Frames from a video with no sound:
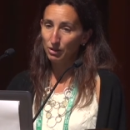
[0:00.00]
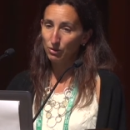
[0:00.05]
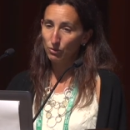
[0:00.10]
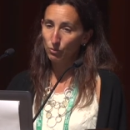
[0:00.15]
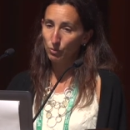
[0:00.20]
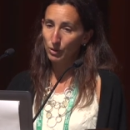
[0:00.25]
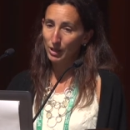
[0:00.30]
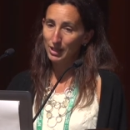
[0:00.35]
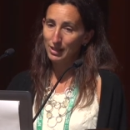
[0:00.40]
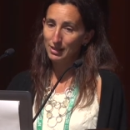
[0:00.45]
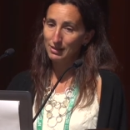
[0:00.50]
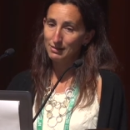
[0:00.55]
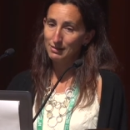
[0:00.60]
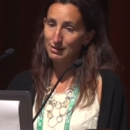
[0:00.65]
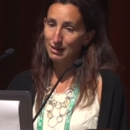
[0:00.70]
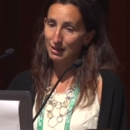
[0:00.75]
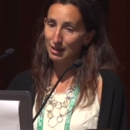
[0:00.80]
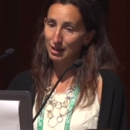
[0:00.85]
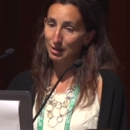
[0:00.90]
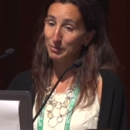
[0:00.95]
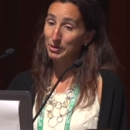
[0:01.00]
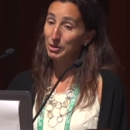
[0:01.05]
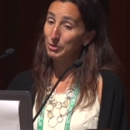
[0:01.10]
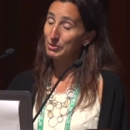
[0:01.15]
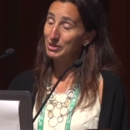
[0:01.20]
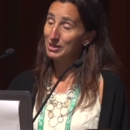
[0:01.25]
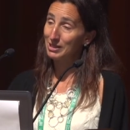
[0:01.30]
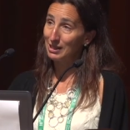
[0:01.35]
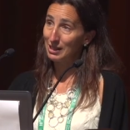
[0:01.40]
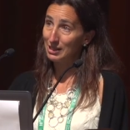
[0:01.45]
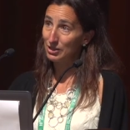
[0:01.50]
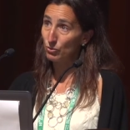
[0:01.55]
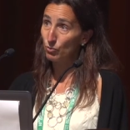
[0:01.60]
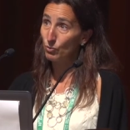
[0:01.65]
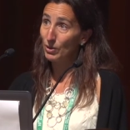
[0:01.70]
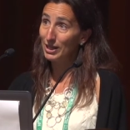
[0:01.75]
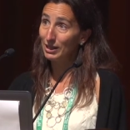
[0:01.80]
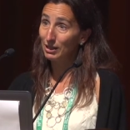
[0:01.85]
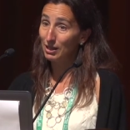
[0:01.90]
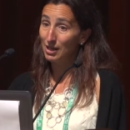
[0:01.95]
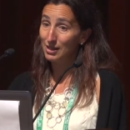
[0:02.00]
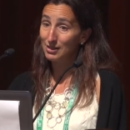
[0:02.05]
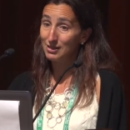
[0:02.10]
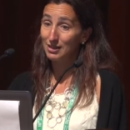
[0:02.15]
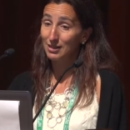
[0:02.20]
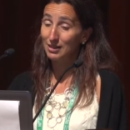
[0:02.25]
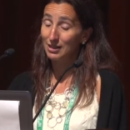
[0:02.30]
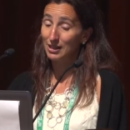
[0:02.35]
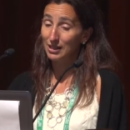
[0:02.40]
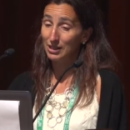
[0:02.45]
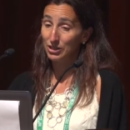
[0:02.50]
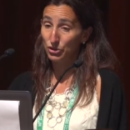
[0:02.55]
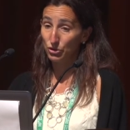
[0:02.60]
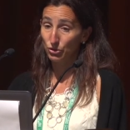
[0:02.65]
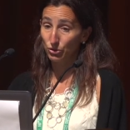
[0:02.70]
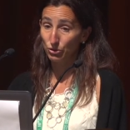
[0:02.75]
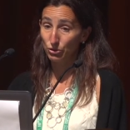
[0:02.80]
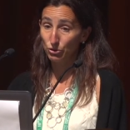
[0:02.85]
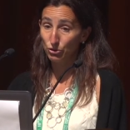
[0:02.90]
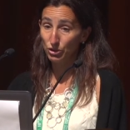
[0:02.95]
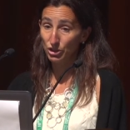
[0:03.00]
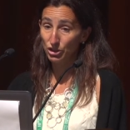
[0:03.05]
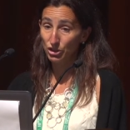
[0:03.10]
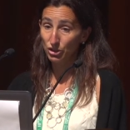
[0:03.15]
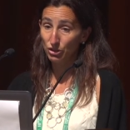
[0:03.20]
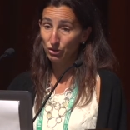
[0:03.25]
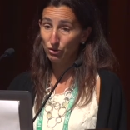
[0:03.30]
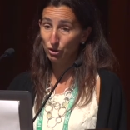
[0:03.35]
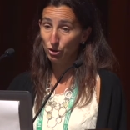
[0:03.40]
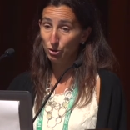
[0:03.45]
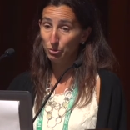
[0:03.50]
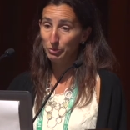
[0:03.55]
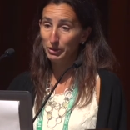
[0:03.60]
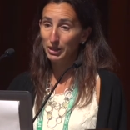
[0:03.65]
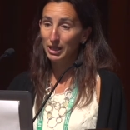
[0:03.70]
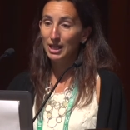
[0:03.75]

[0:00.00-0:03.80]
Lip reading: was there was less weight loss in the enteral nutrition group,